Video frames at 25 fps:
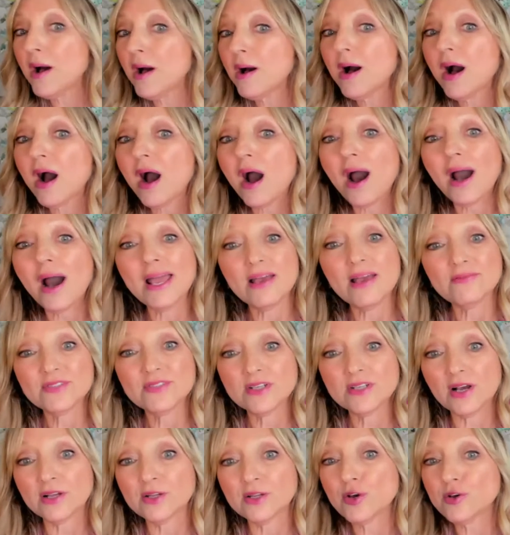I have
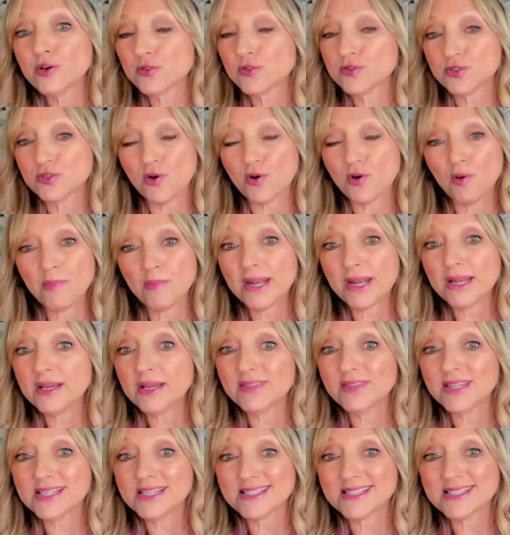done so many of
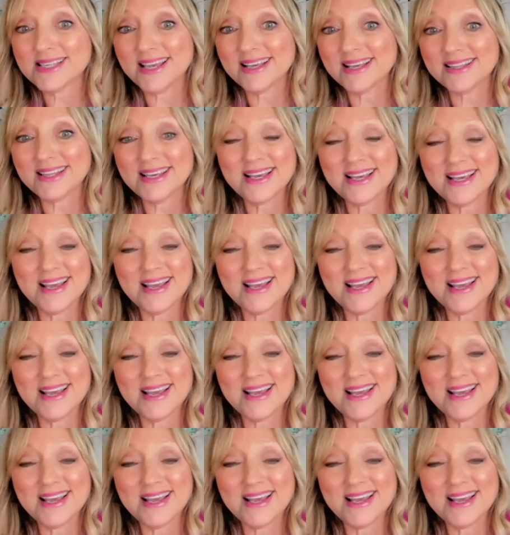these lately,